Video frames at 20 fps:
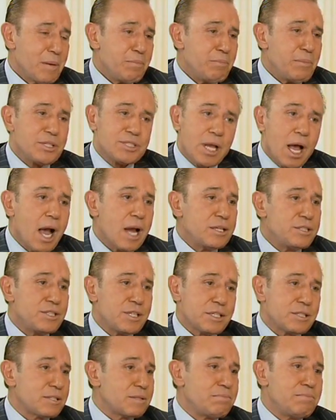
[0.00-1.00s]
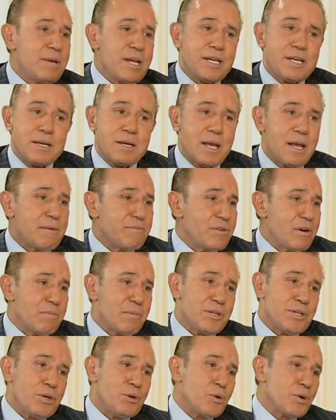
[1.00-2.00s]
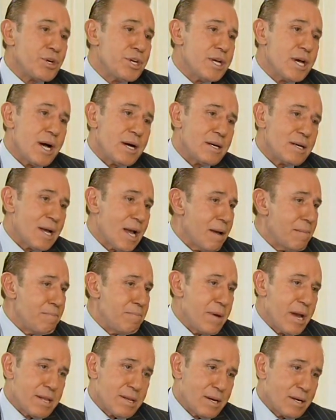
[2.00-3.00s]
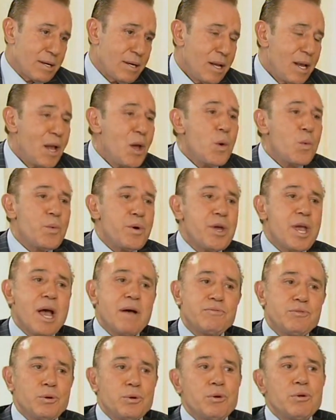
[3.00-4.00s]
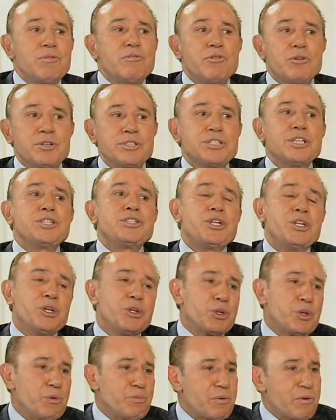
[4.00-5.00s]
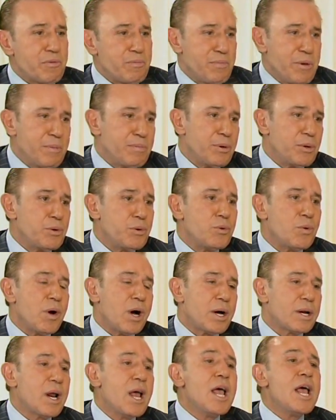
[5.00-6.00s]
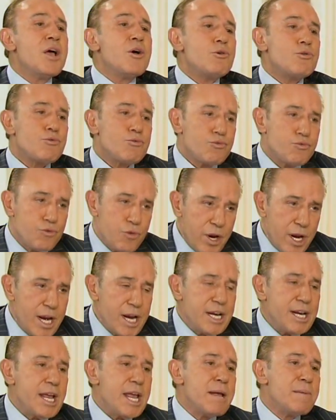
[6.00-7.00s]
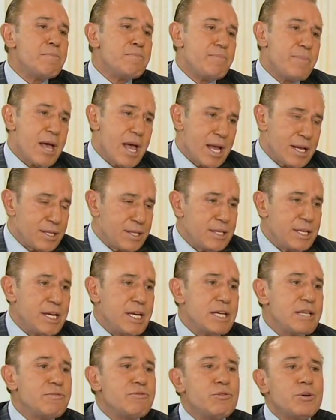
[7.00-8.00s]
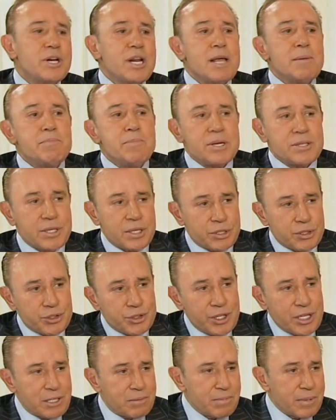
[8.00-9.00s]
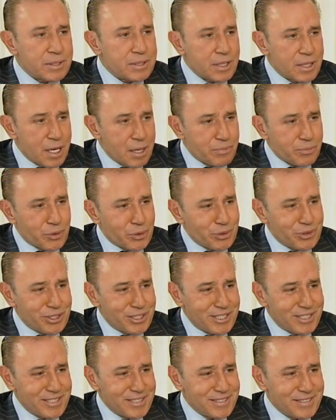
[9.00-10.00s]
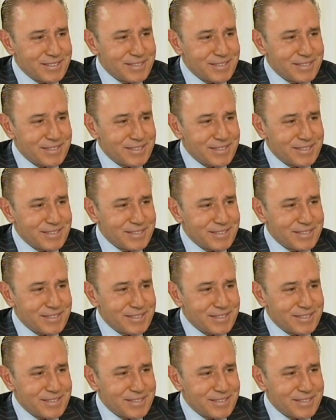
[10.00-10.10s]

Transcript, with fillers: Besides just making everybody look young and better, we have to look for a certain group of people who are really in bad need for a better treatment and approaches.